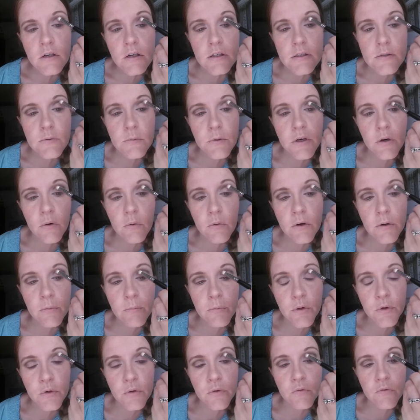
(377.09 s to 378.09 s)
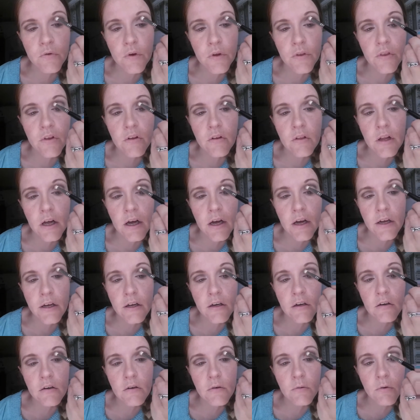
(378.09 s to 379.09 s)
Because we don't want to move the line.
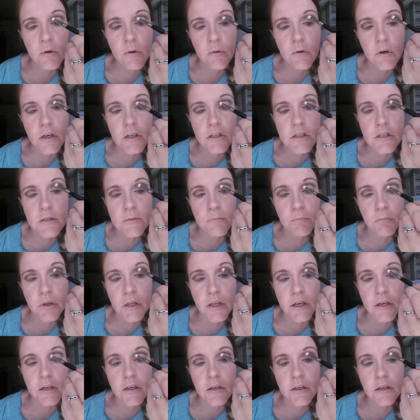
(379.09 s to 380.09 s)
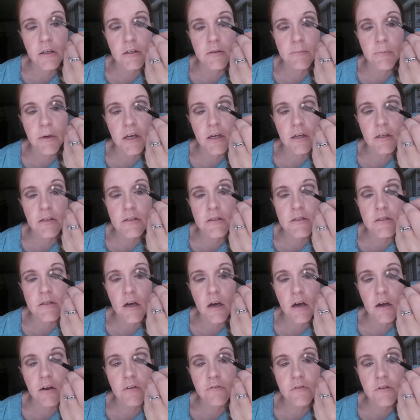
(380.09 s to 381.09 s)
We want to just blend it and make it
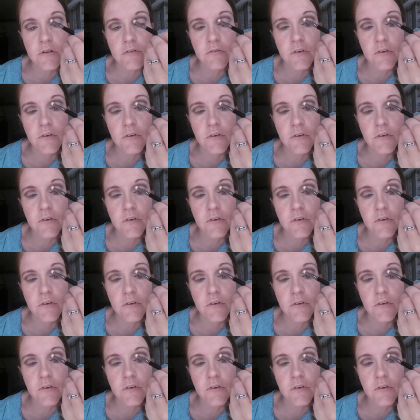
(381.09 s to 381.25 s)
soft.